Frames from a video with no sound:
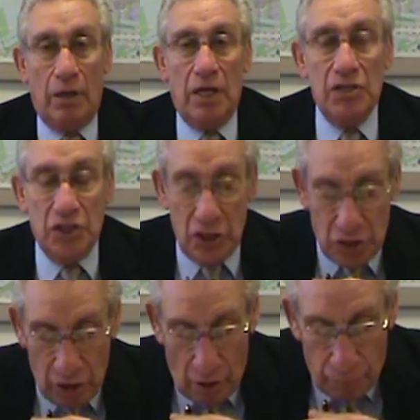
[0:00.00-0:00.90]

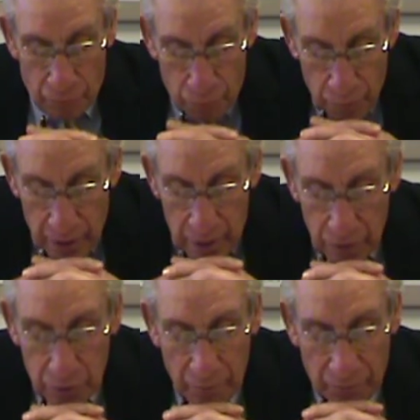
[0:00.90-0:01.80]
consisting of 3
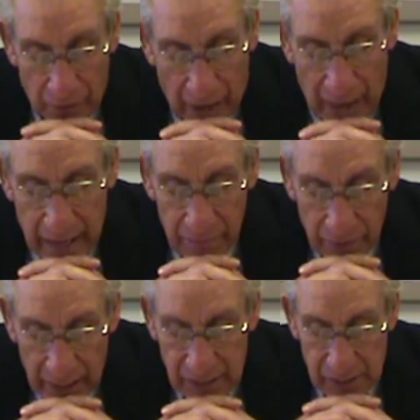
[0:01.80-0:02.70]
to 5
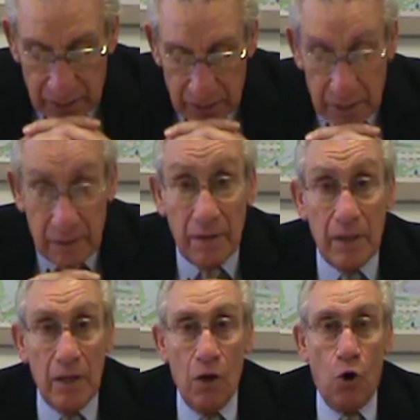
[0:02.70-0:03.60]
lessons,
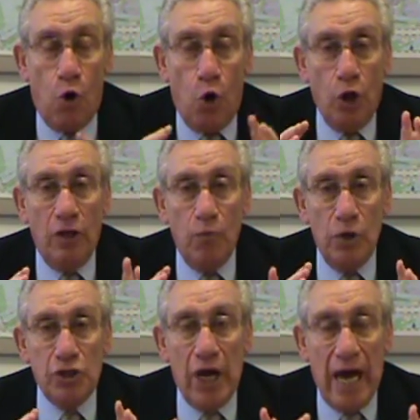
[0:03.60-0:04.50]
all of
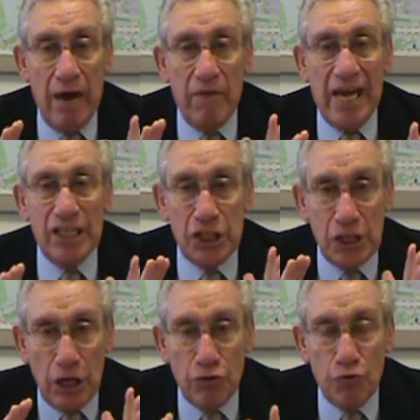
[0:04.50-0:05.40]
which have a
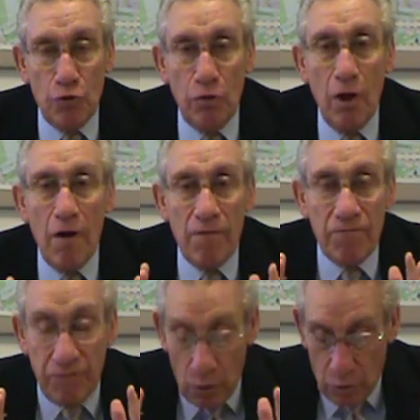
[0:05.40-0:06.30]
central
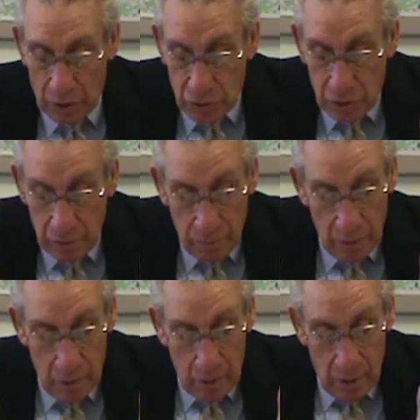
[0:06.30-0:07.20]
focus
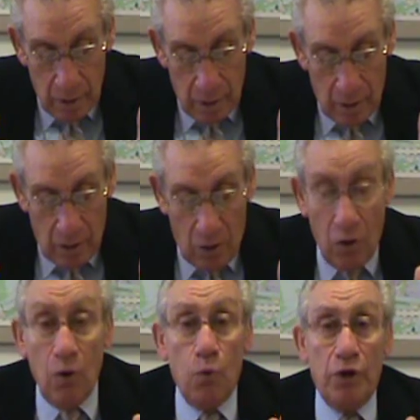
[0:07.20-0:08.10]

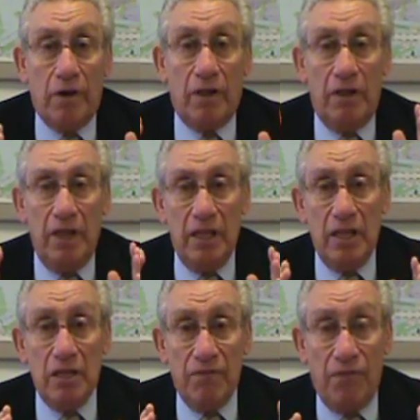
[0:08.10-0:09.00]
with a
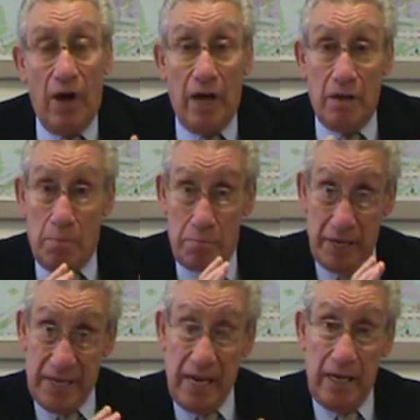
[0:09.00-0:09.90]
clearly defined
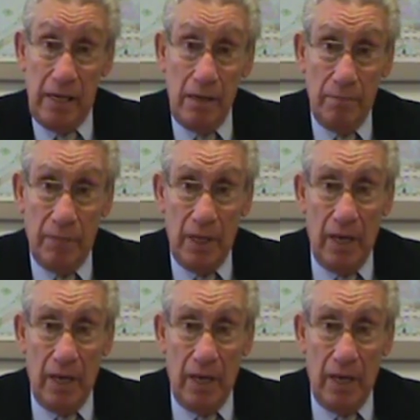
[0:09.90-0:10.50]
beginning